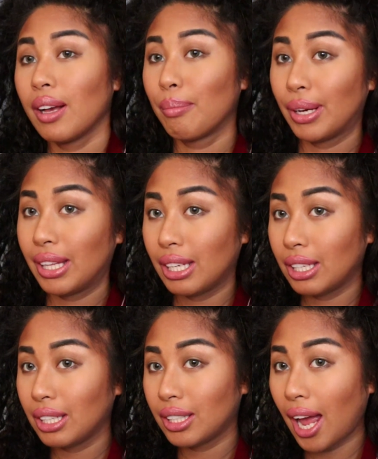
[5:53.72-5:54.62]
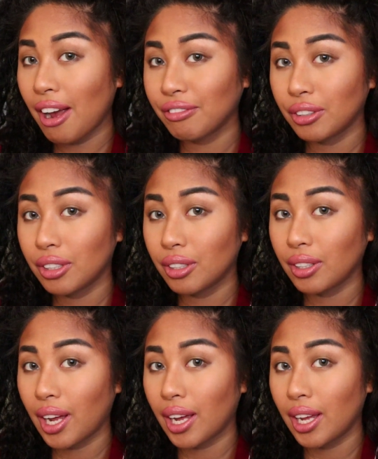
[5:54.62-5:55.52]
But then after
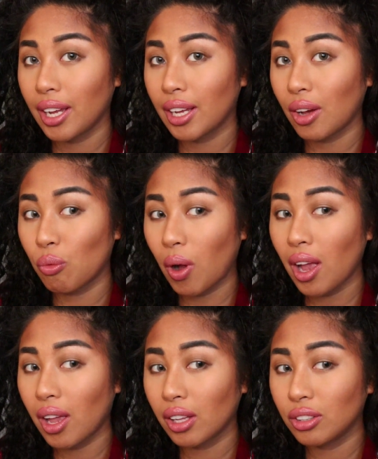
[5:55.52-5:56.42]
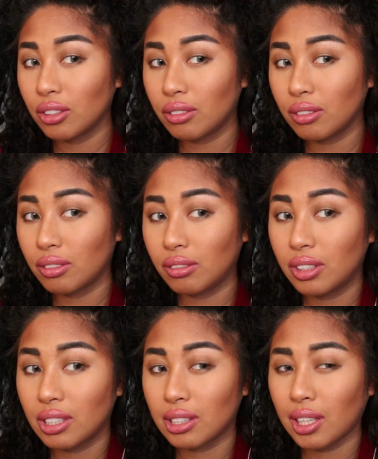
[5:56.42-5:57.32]
like a while,
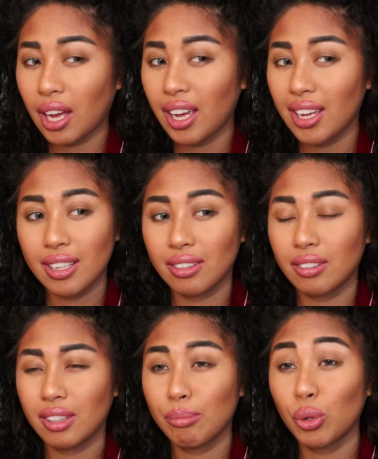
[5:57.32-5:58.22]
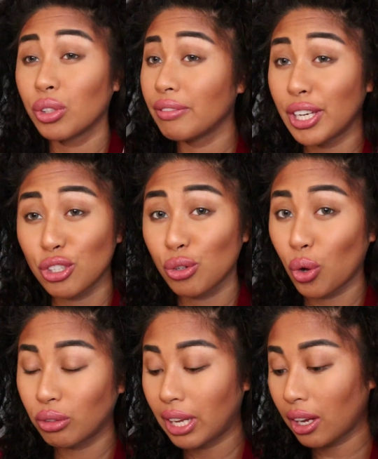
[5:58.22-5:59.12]
it's like the motivation
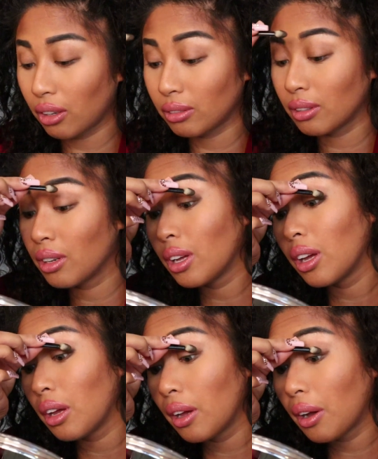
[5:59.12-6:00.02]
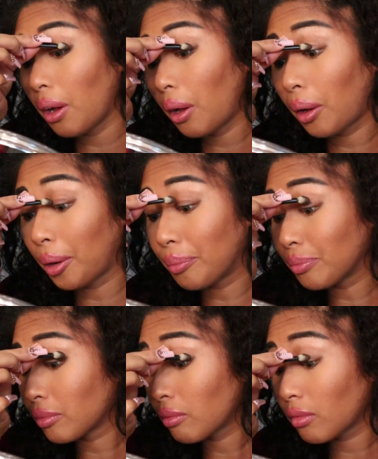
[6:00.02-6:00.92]
go down, and